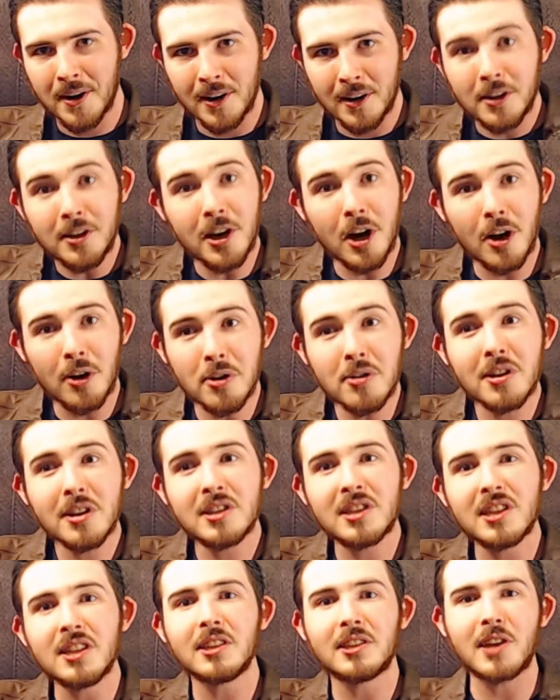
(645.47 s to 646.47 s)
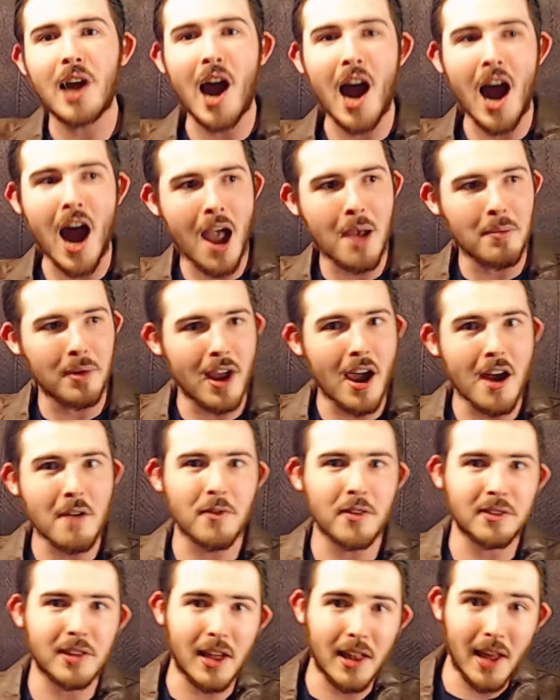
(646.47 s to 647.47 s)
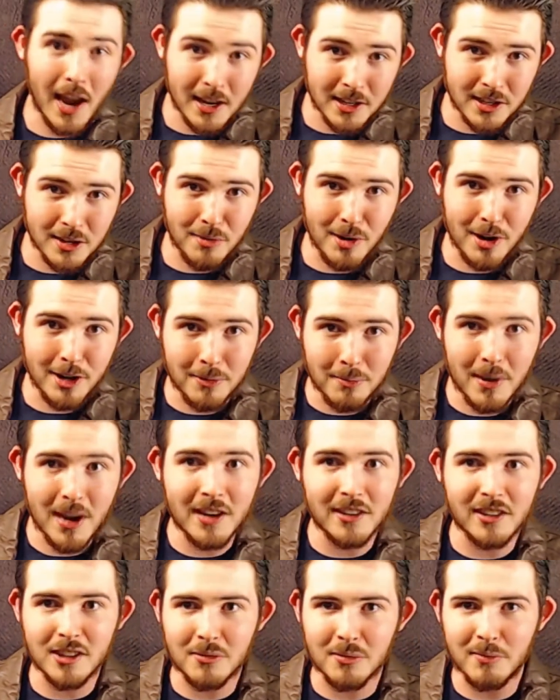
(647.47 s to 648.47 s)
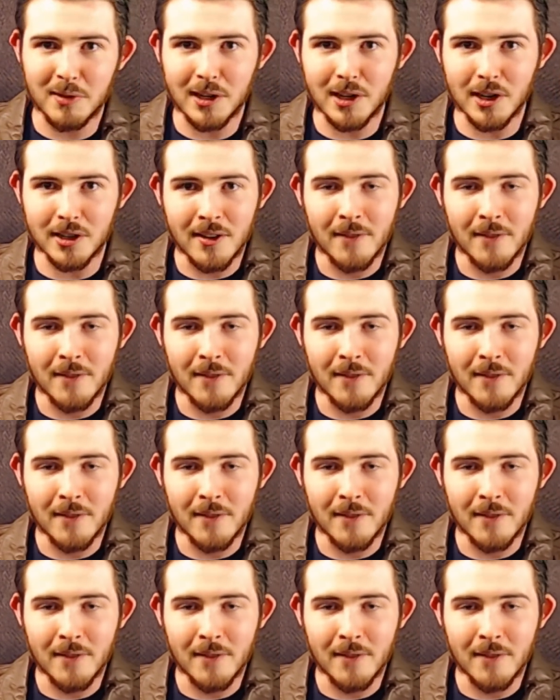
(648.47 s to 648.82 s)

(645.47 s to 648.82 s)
you know, you can see the time and effort that actually went into make this movie, because